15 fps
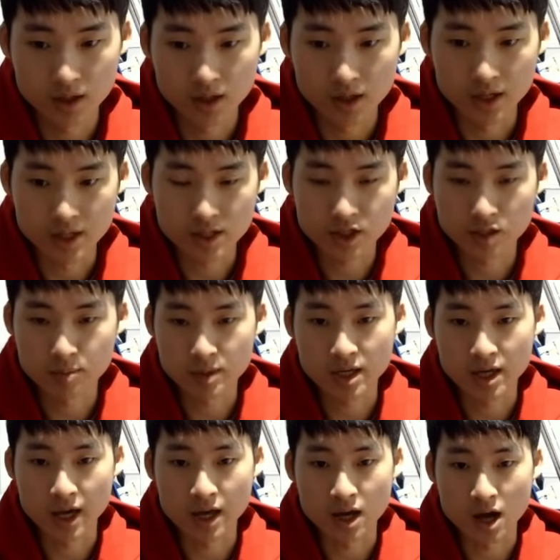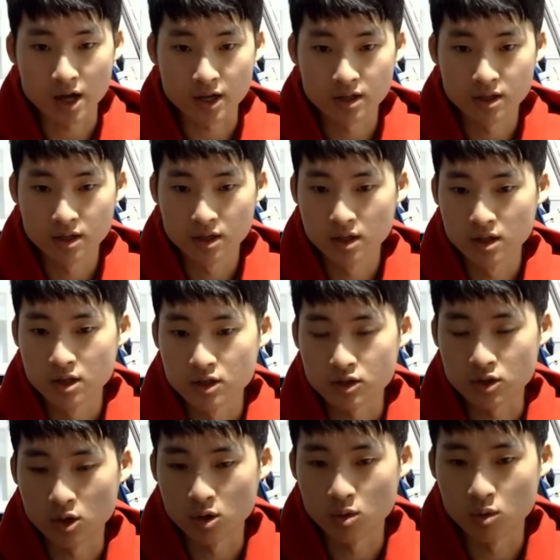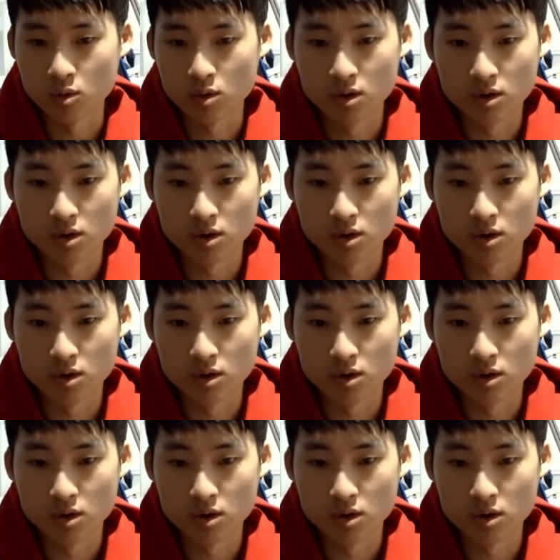and that's going to be AI. So